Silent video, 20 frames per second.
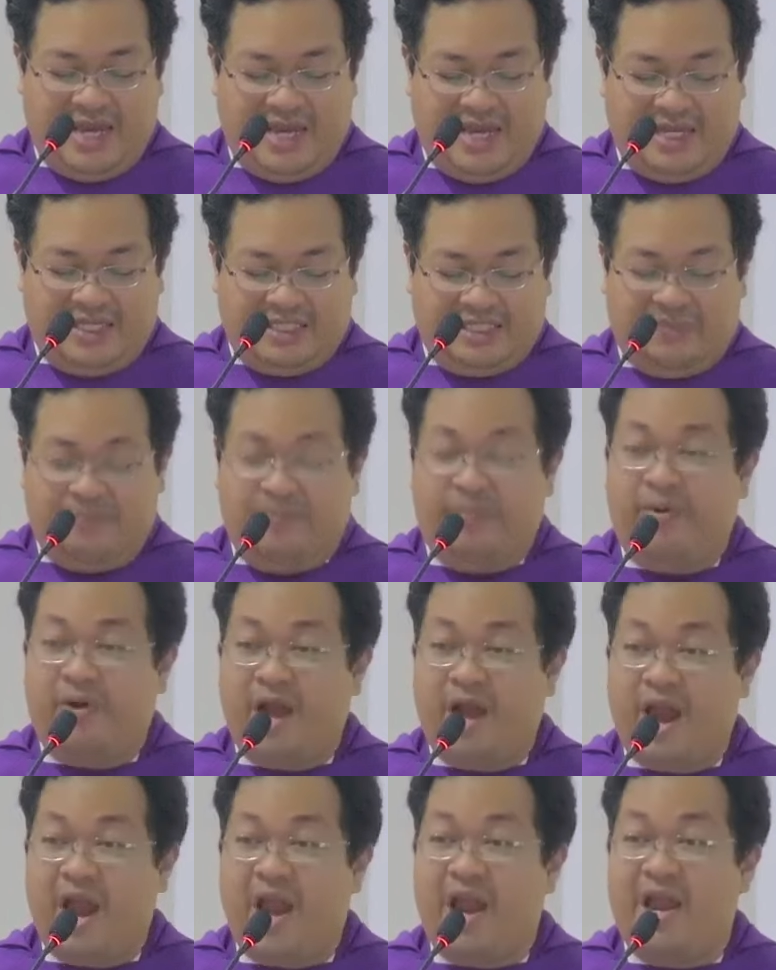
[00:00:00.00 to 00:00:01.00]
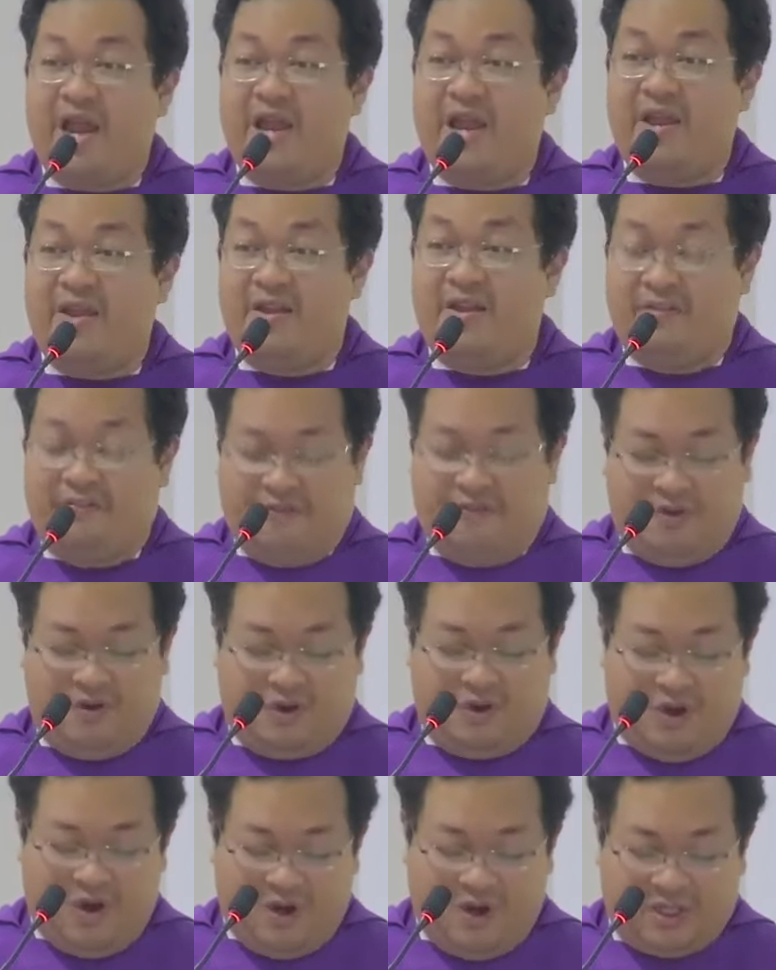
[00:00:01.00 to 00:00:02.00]
his prayer
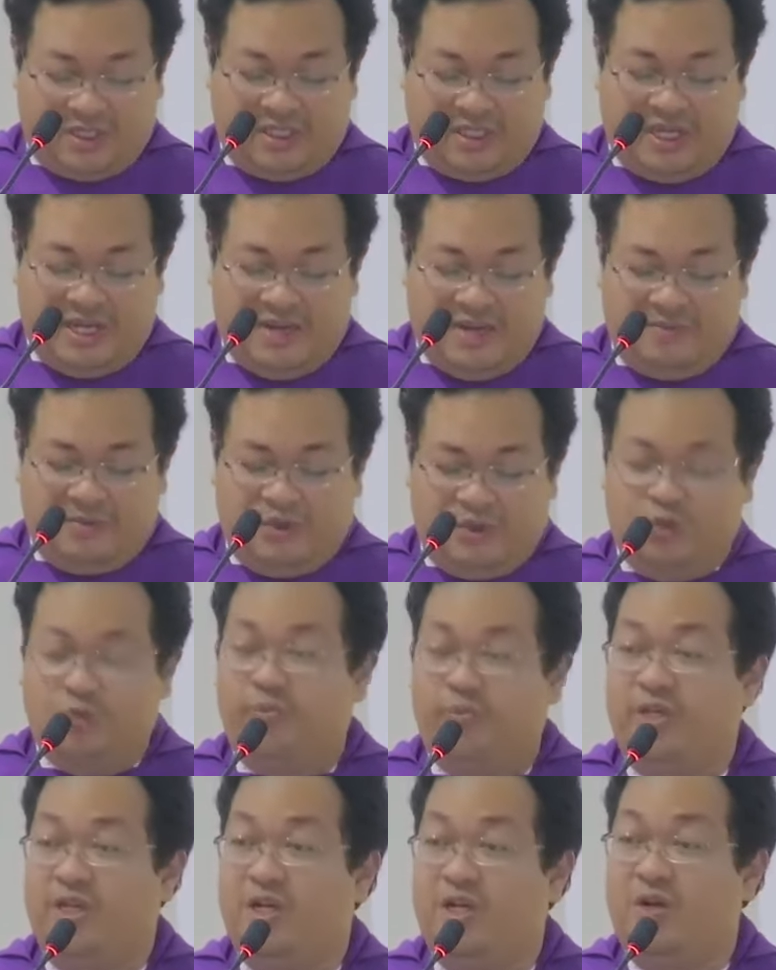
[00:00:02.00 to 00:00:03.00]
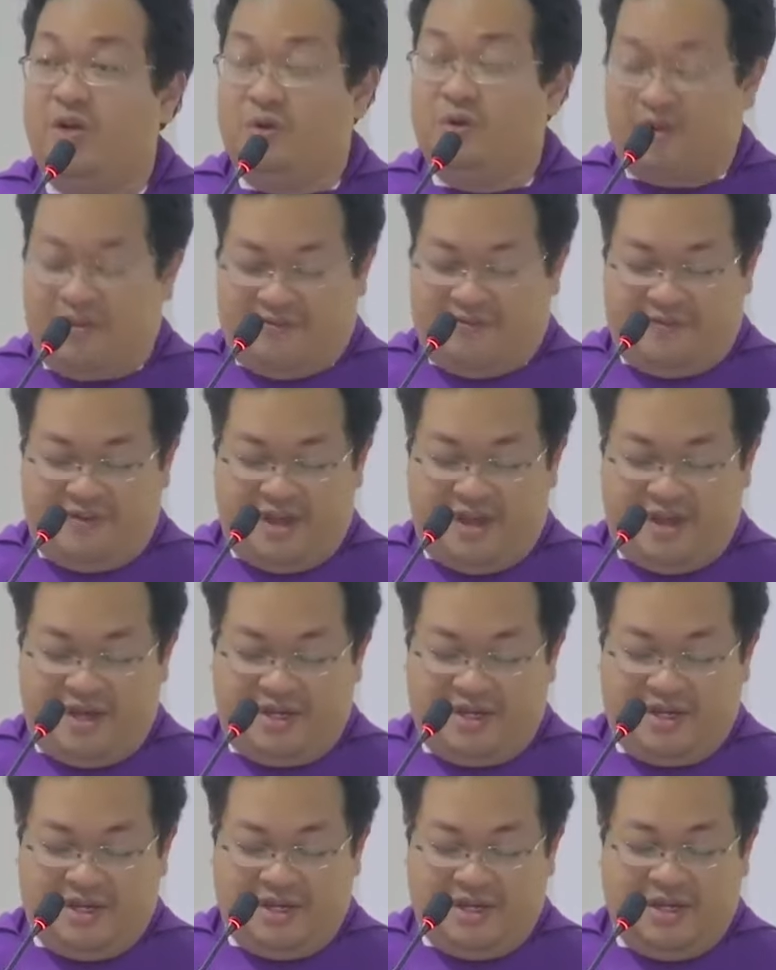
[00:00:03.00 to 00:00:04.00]
for God's name to be glorified
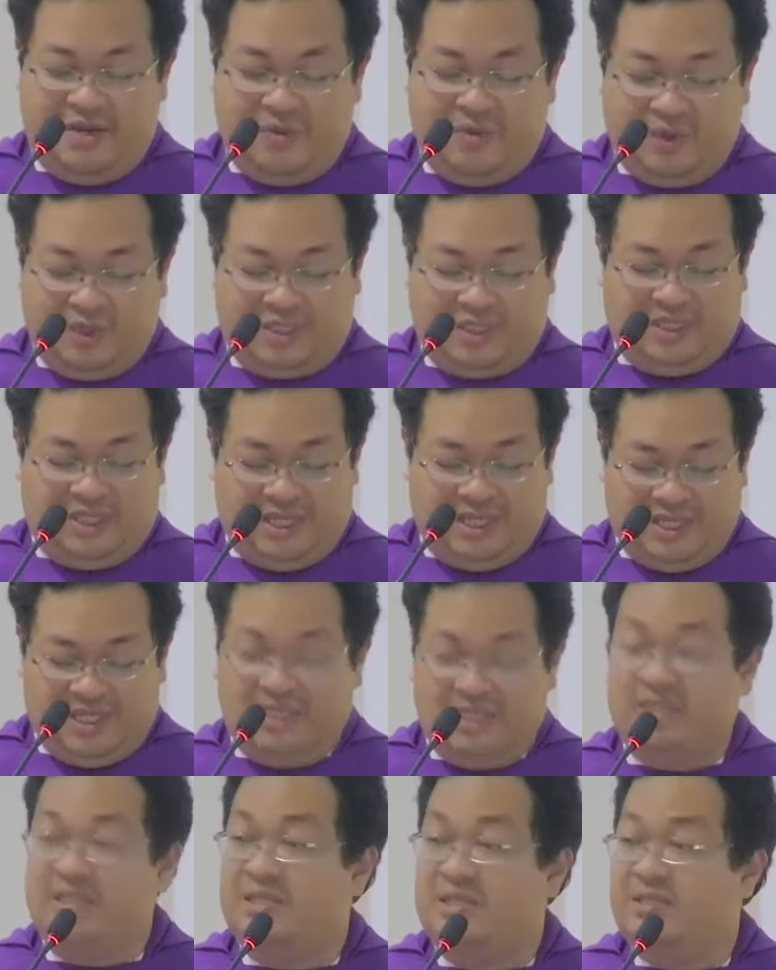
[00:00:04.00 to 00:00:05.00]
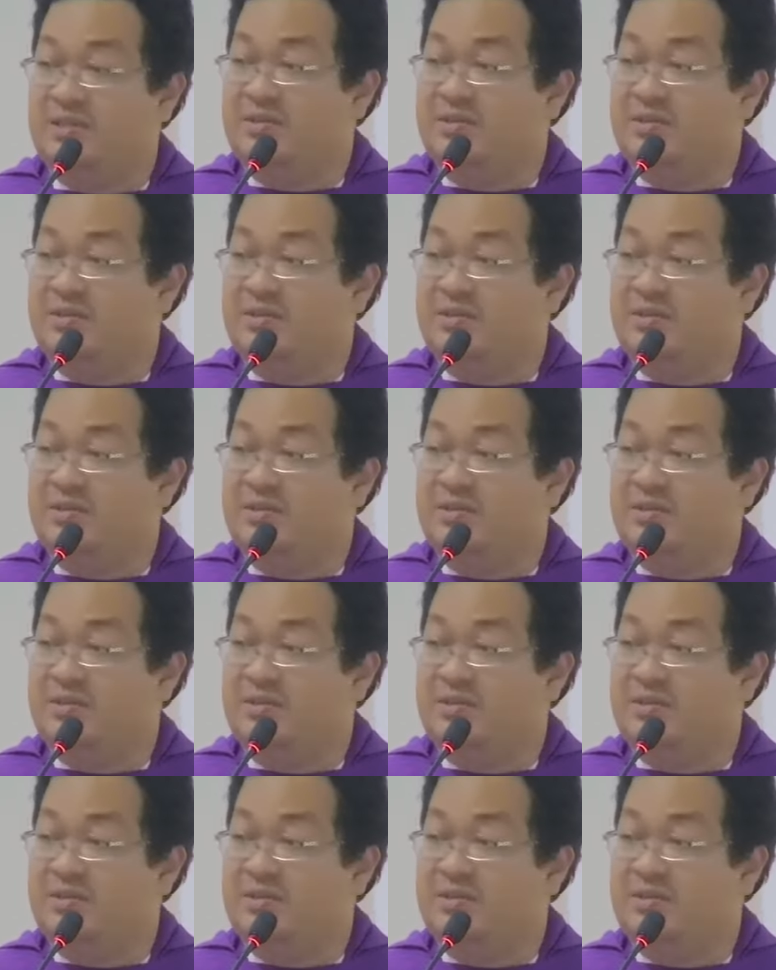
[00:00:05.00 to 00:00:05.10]
was heard.